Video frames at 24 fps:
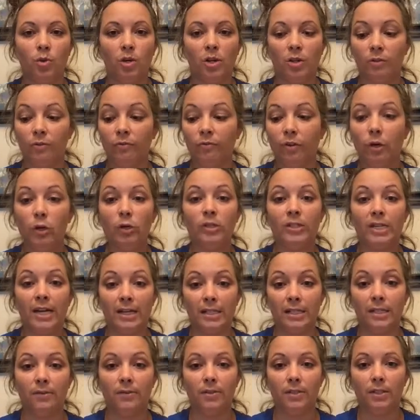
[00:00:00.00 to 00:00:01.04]
one of the first
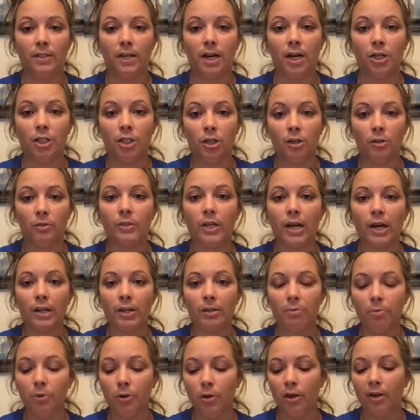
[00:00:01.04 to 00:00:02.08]
activities that I chose out
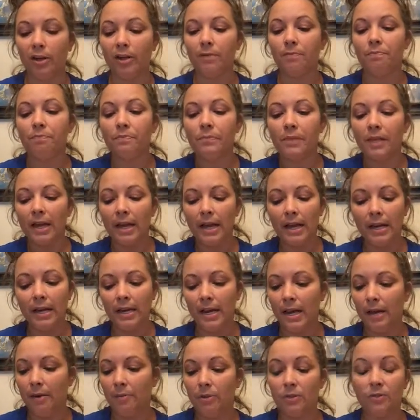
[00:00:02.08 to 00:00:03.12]
of the book.
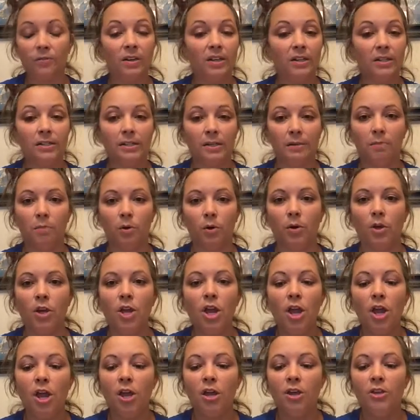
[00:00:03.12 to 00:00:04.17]
And it was very simple.
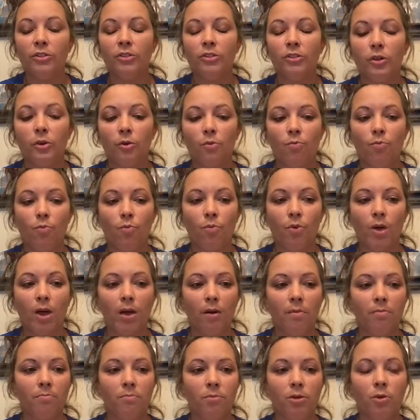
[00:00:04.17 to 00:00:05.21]
So
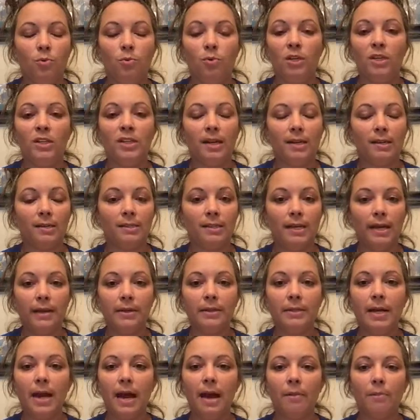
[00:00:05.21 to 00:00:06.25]
you could take a
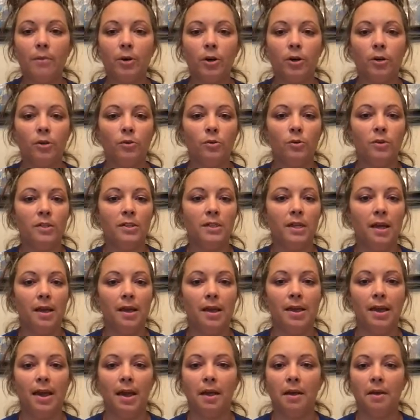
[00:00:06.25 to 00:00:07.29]
sand timer, you could
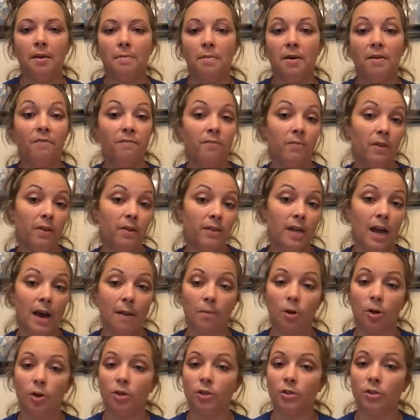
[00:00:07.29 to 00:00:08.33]
take a
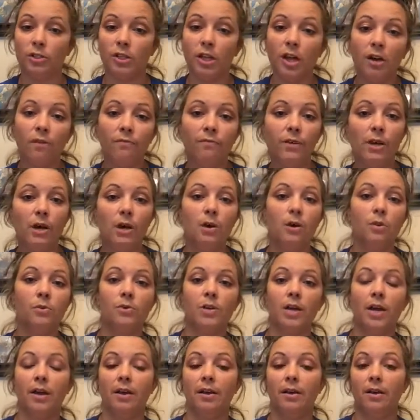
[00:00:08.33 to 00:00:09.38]
timer on your cell phone,